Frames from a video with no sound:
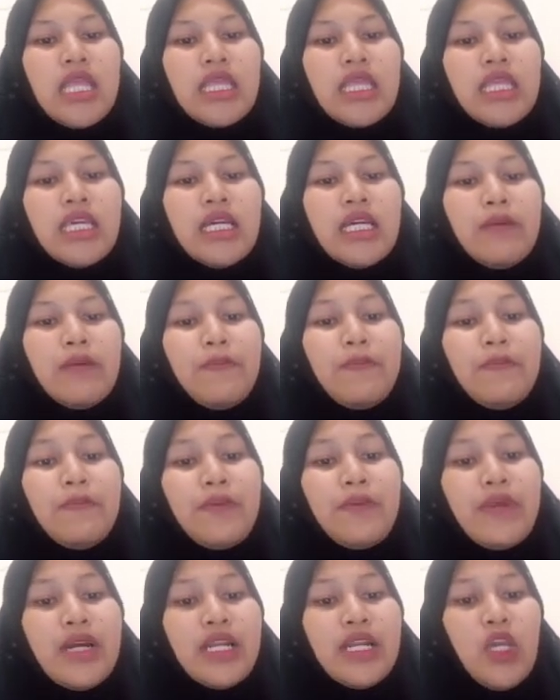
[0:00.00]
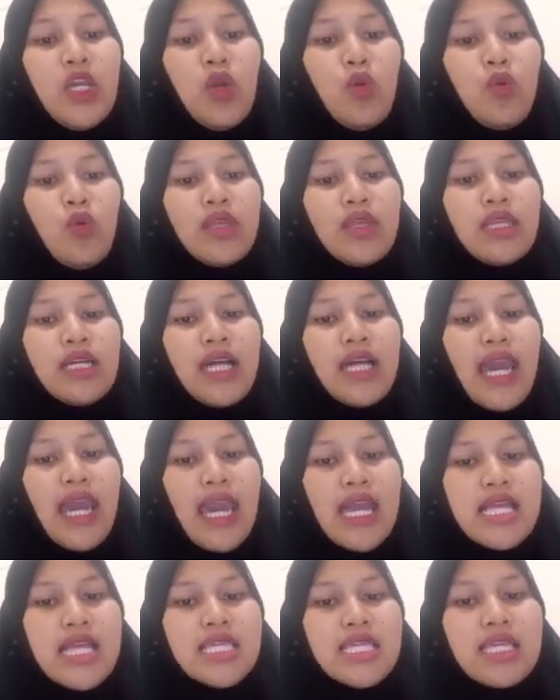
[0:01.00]
the body with the
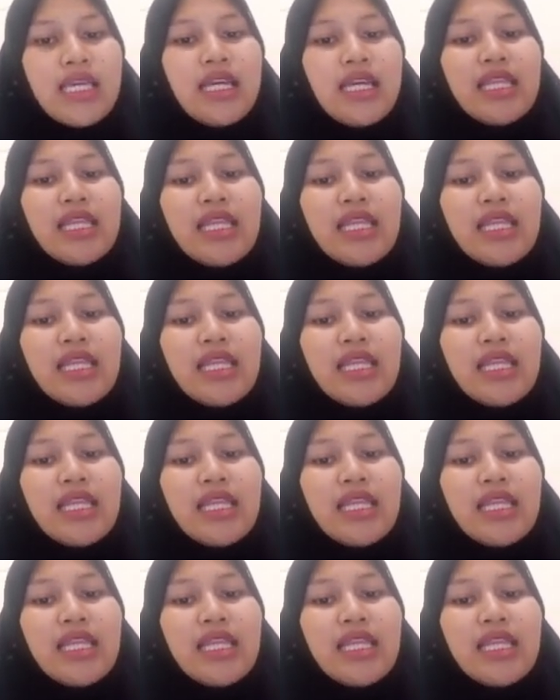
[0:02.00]
hands,